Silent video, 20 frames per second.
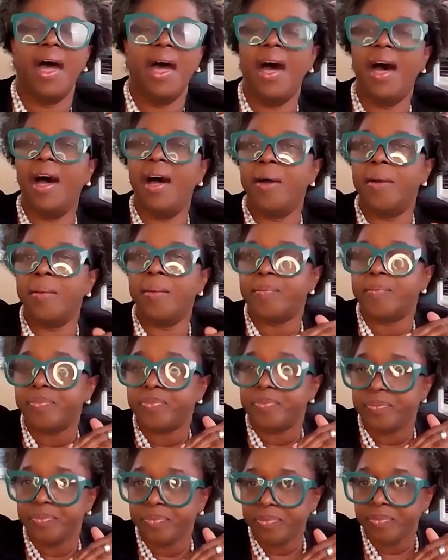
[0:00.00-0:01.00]

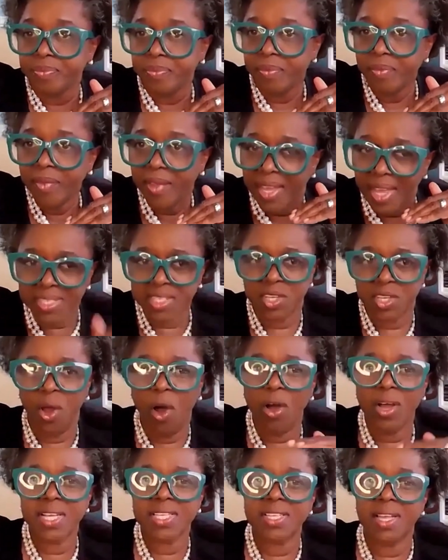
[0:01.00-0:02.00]
as
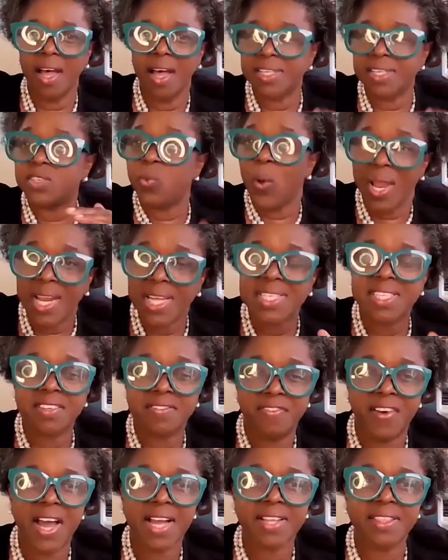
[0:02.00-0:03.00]
well as
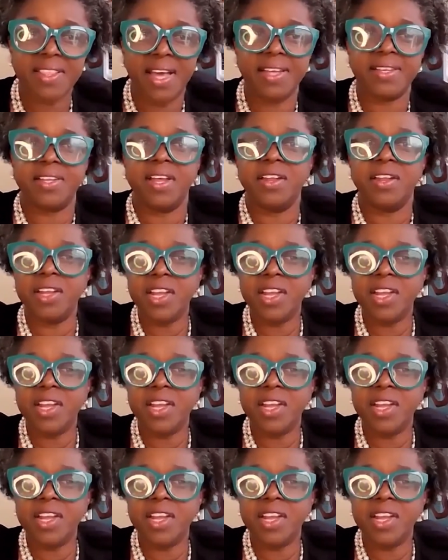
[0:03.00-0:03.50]
the fact that